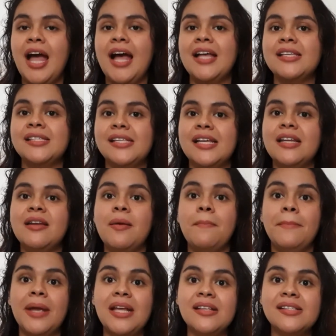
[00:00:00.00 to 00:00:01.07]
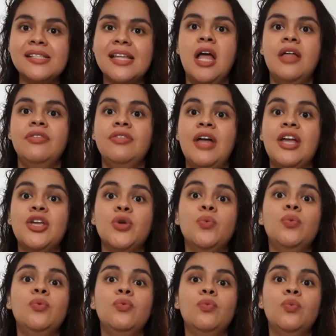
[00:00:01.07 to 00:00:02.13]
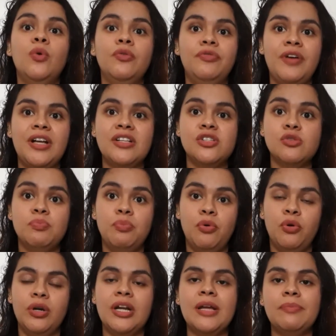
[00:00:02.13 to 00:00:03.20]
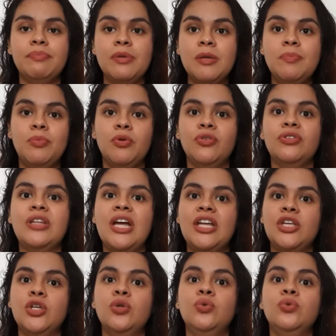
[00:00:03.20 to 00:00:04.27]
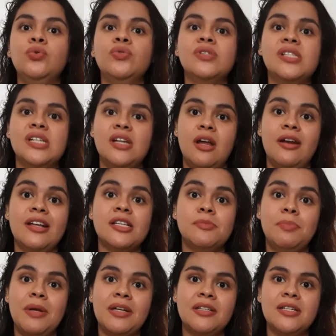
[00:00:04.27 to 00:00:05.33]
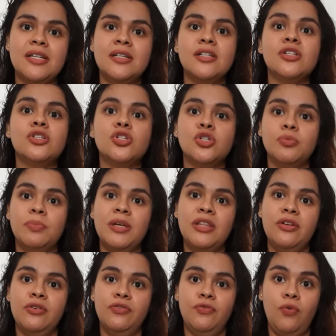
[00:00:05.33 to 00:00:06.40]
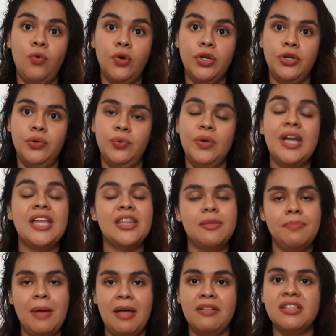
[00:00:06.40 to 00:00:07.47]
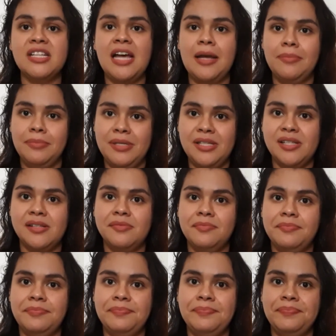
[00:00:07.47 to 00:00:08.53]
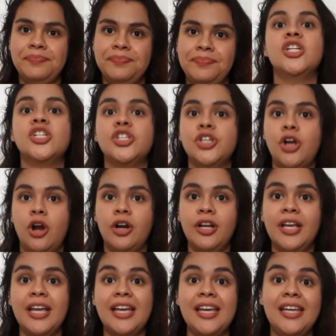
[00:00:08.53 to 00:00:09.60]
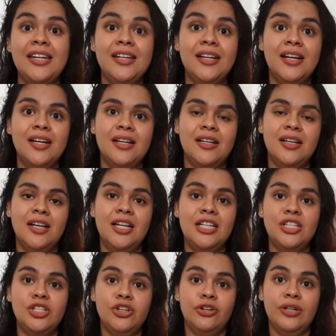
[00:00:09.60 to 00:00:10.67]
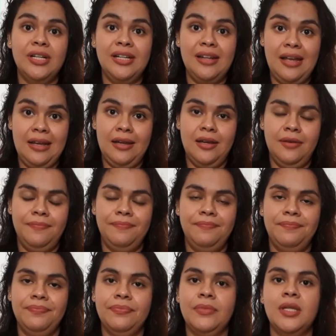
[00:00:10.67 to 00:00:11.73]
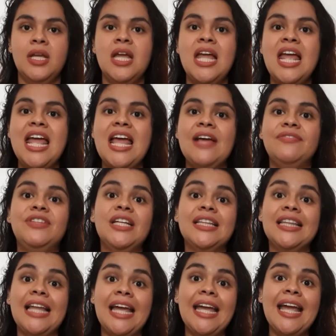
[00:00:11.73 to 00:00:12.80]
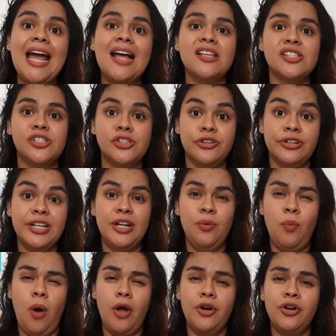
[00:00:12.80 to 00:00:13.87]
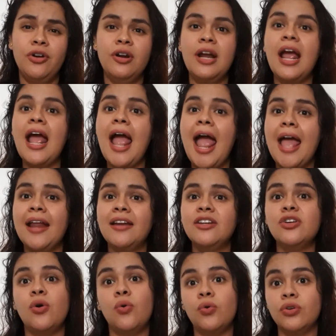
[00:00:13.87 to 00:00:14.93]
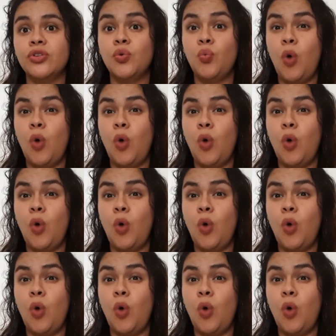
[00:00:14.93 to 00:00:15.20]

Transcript: as it means that you will find support in people that you did not expect it to be there for you in the bad times. Shark in a dirty lake. If the lake has dirty water and or the